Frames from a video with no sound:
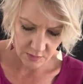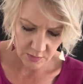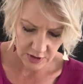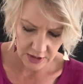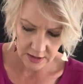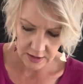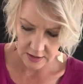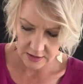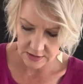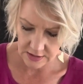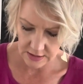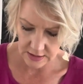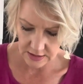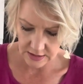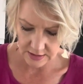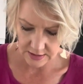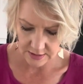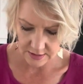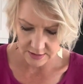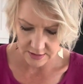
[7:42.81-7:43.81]
because
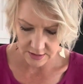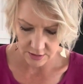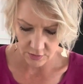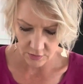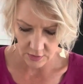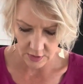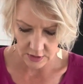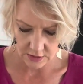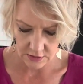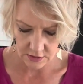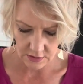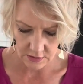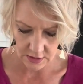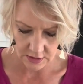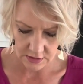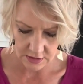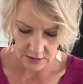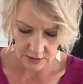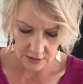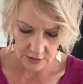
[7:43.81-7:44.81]
this is going to
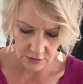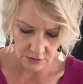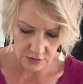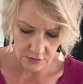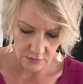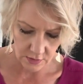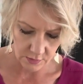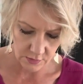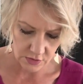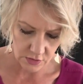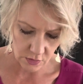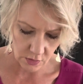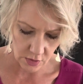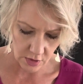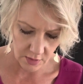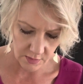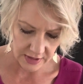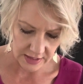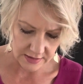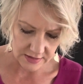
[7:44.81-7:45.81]
continue to
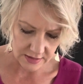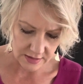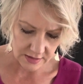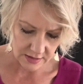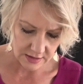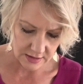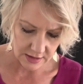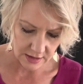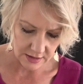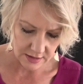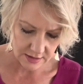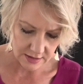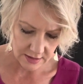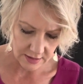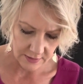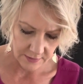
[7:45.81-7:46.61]
absorb as it sits.